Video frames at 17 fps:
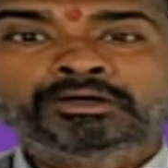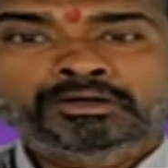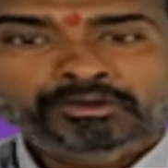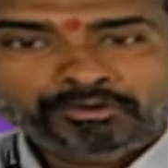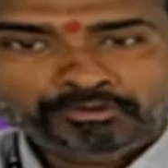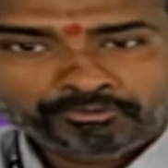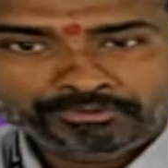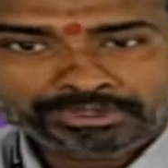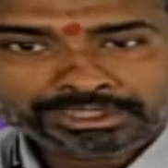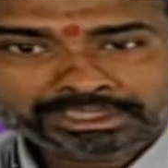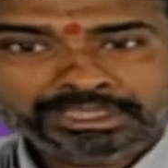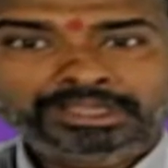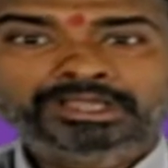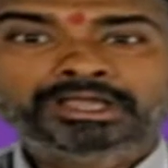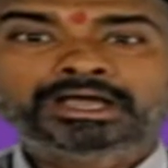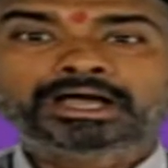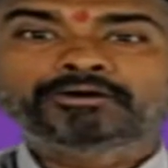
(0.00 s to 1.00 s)
with
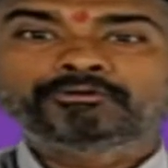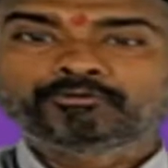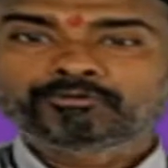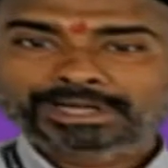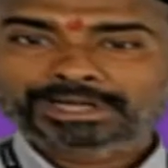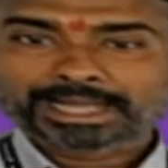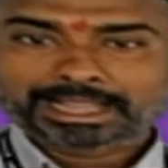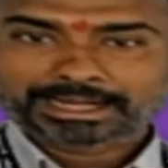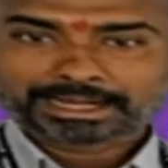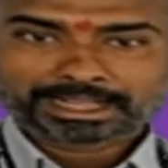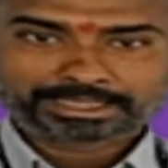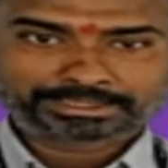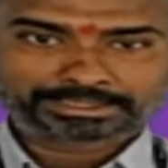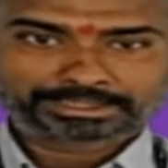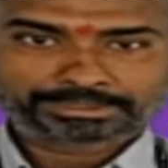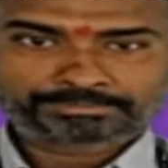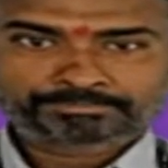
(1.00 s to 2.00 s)
one
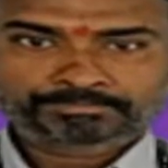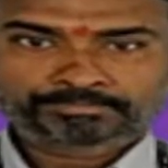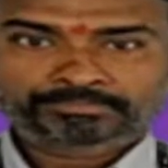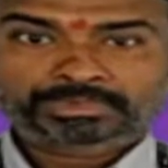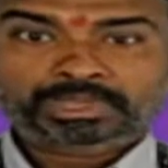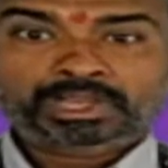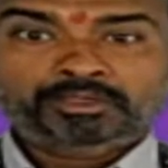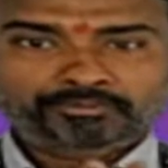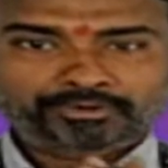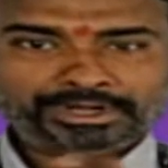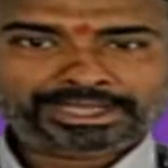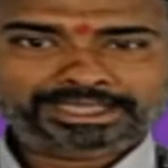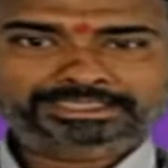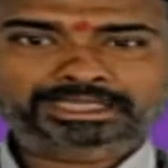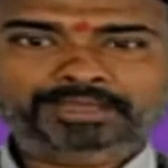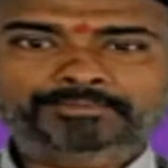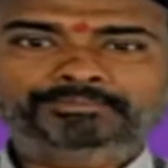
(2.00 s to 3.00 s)
another. For
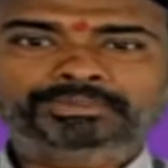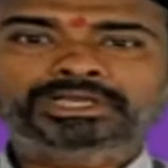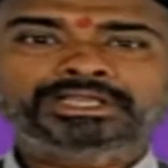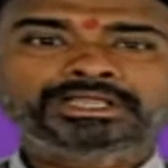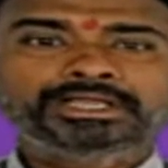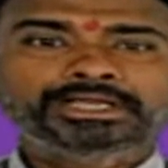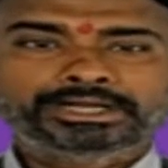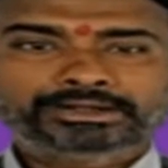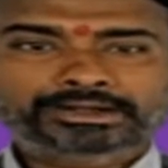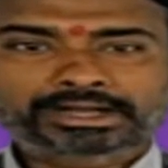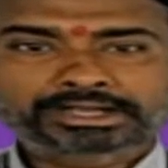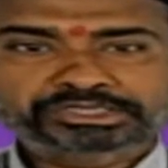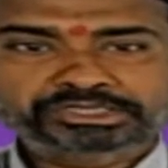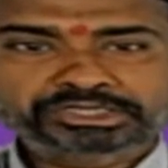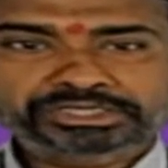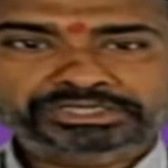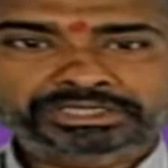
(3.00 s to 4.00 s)
example,
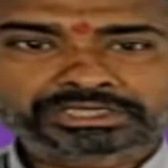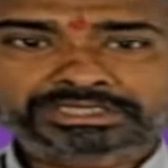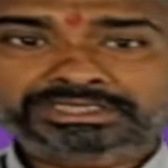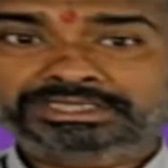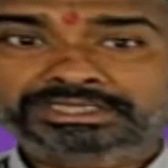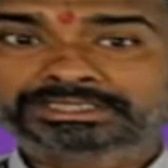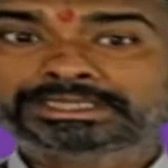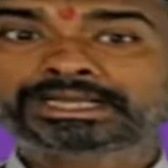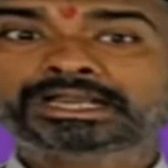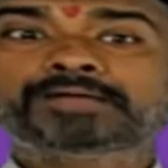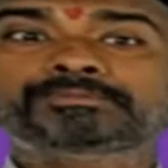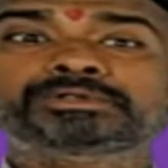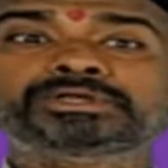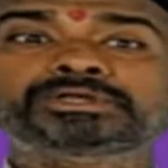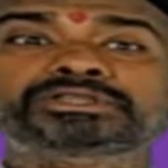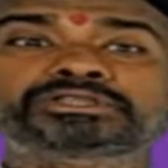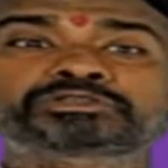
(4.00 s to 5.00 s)
transactions, then
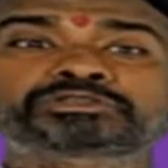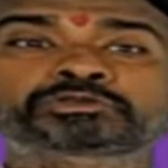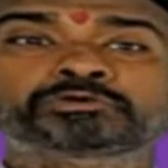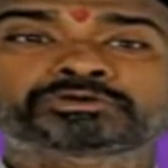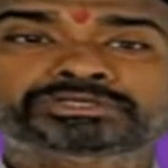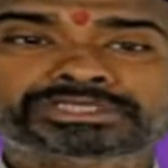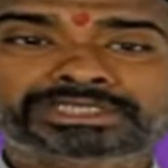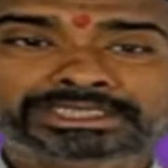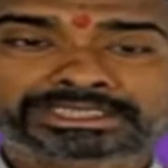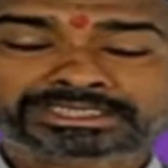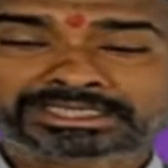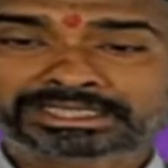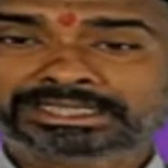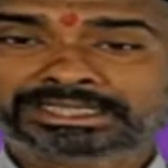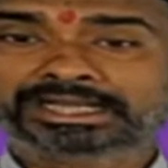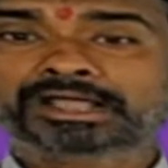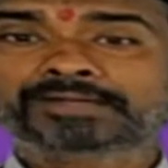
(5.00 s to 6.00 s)
after the
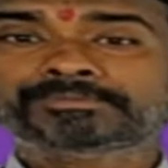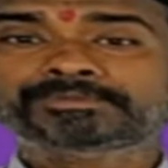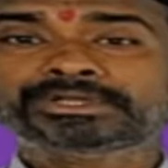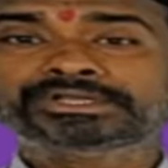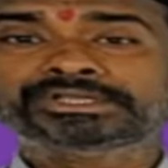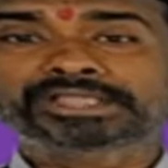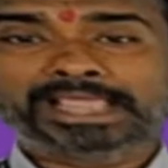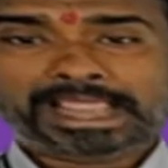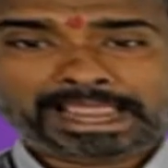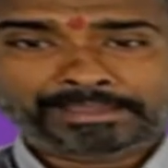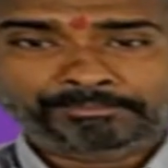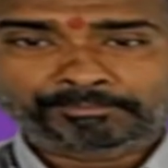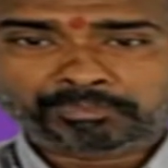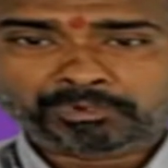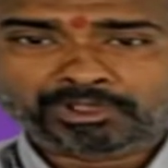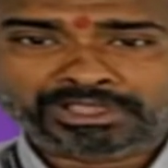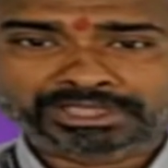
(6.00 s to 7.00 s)
sources, then after the
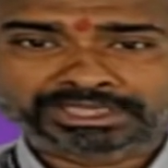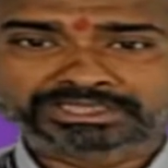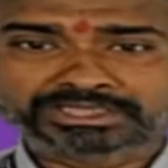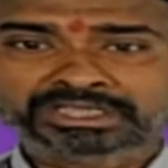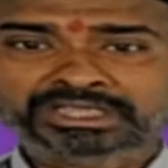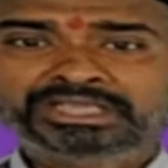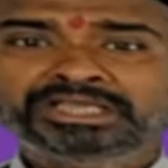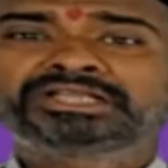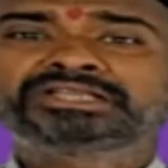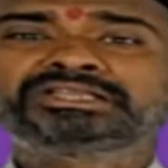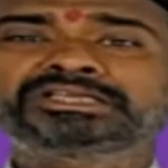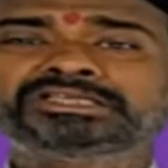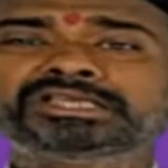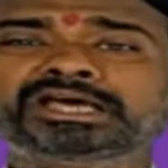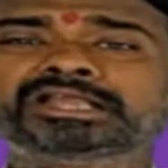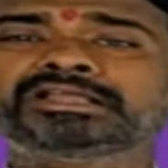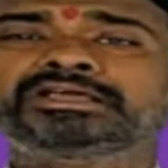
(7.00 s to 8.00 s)
employees.
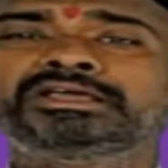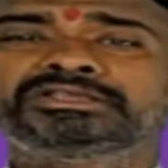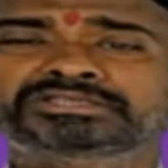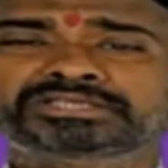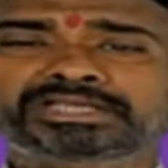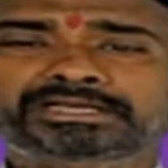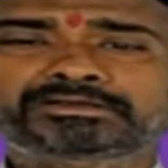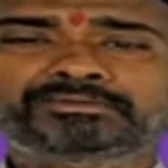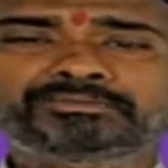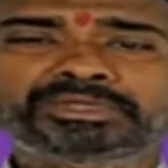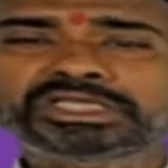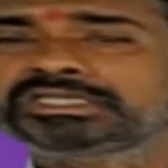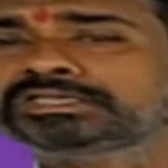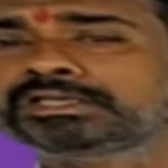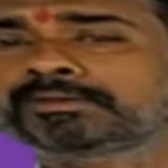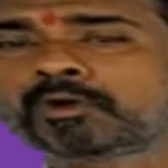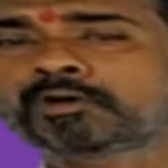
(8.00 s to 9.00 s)
These are said to be
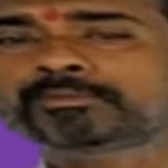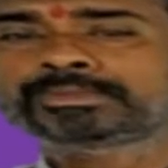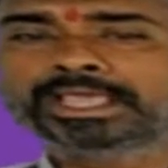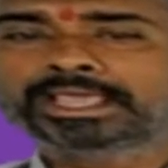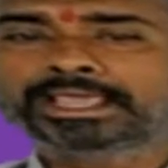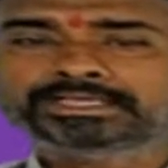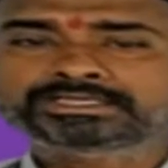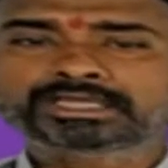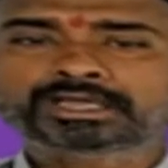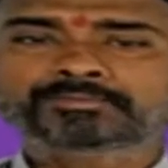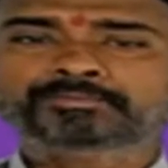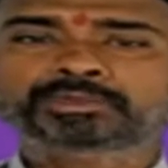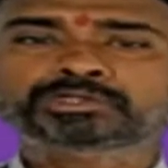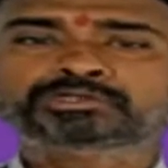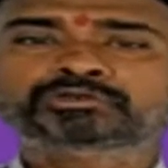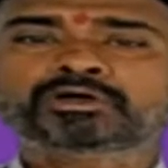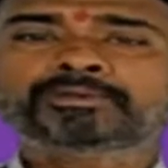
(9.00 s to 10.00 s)
some of the
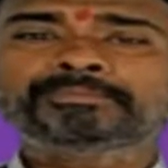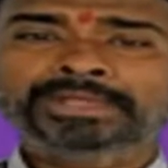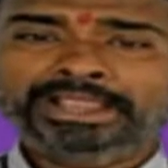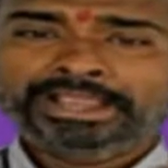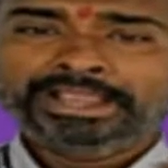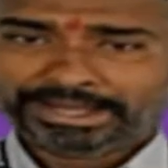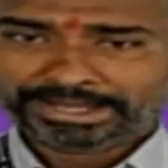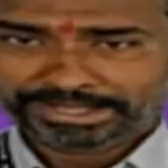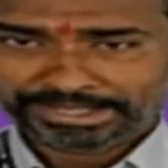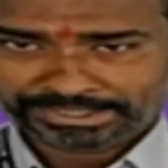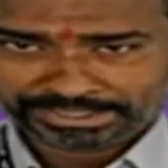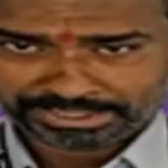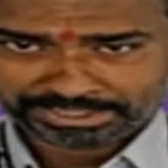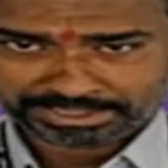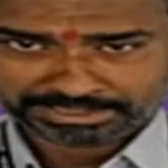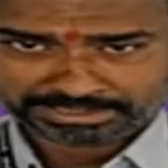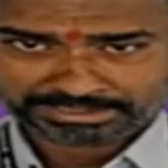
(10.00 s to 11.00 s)
examples of
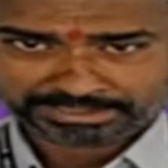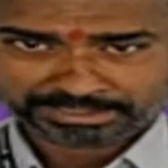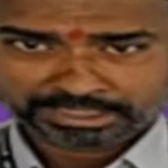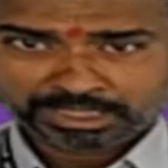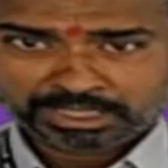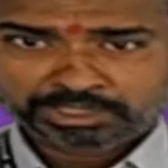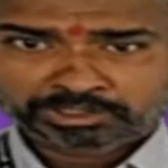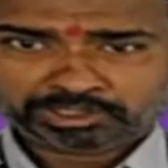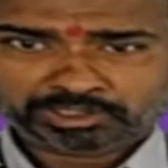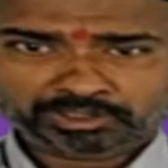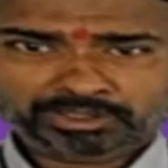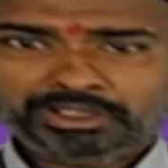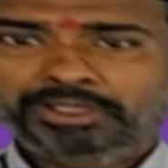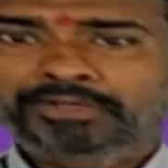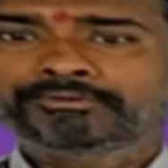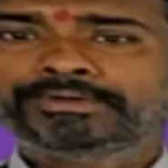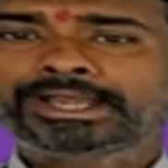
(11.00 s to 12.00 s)
entities.
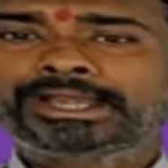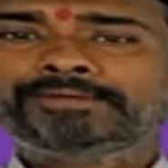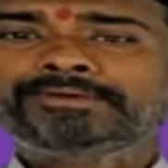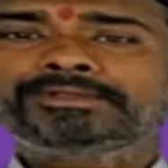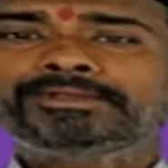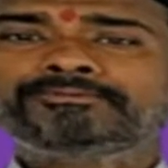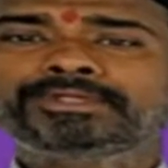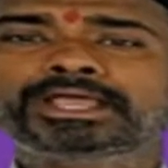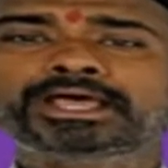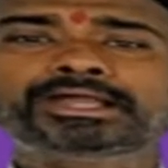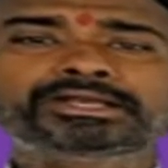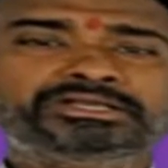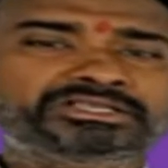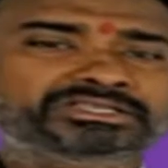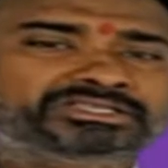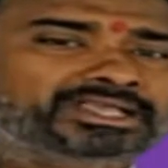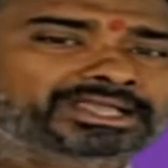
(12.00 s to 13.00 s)
So, whenever we are
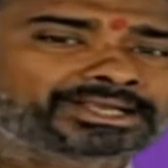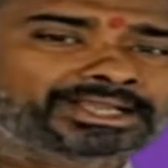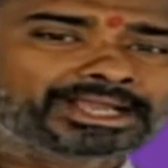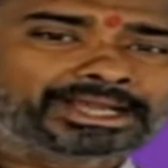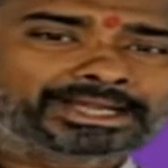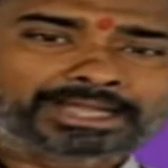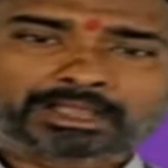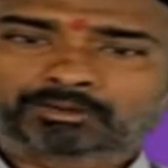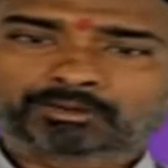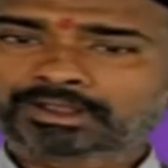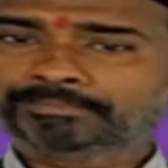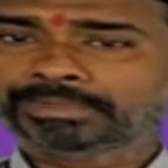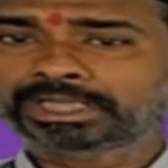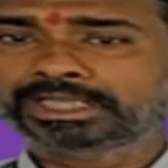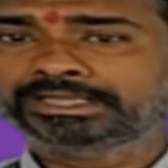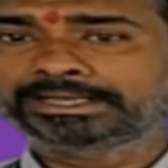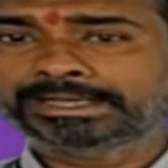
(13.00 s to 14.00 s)
designing and
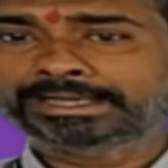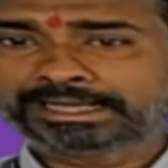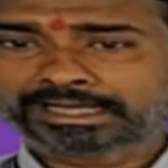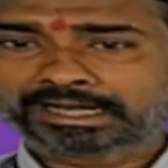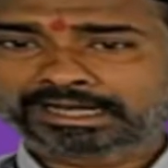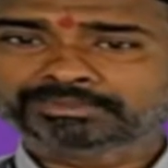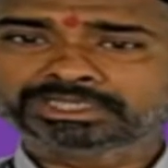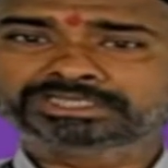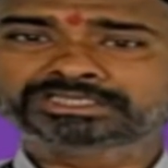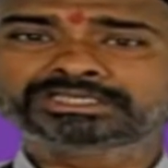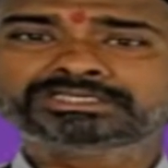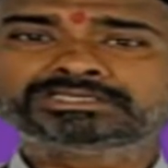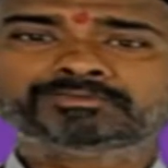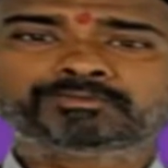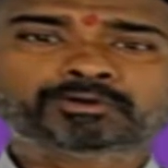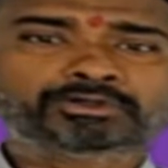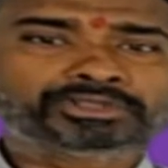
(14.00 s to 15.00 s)
developing the
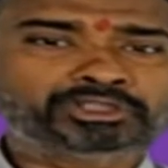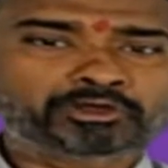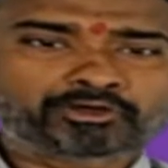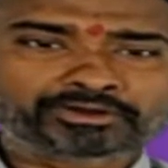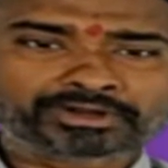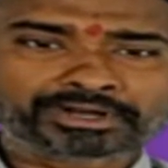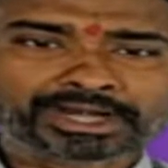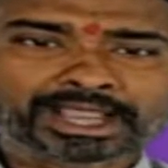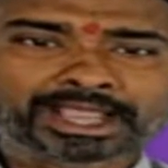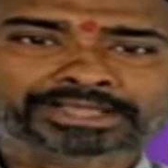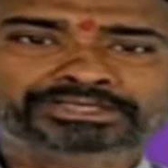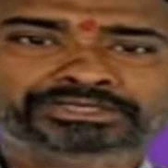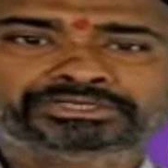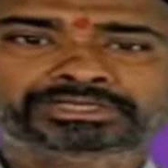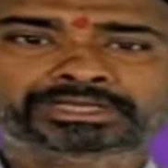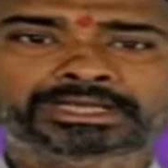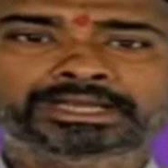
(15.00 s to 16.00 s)
databases for the
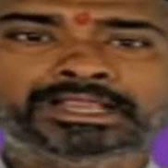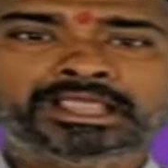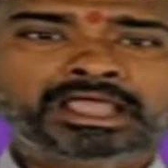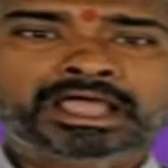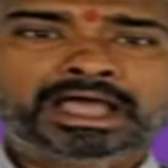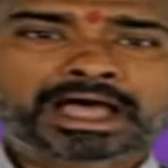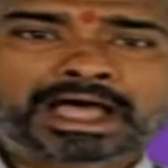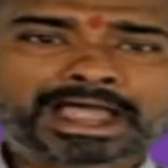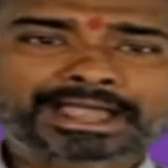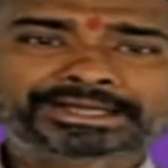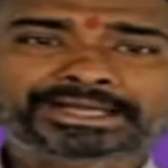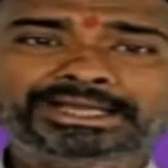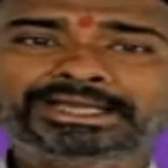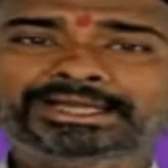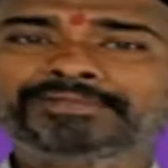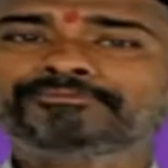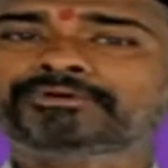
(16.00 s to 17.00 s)
organization,
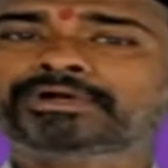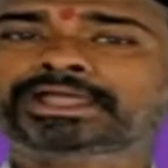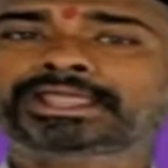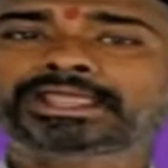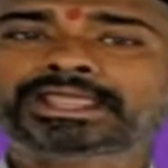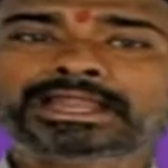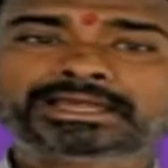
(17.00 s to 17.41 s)
identifying and